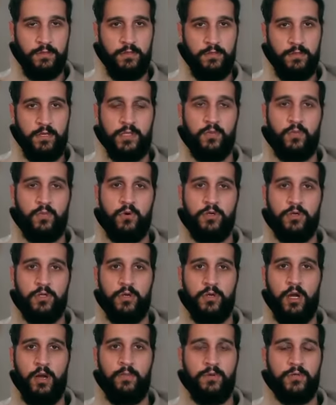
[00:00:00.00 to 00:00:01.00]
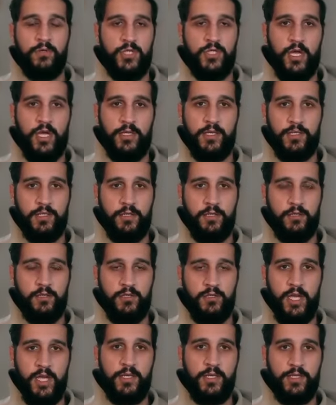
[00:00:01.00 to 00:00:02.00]
it's more your upper chest and your
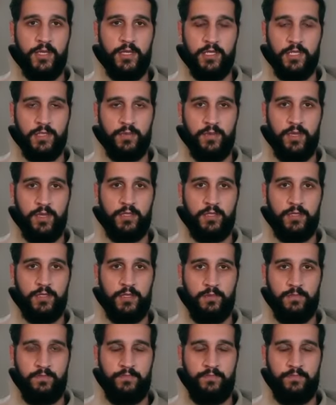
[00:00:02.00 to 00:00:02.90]
chest that expands.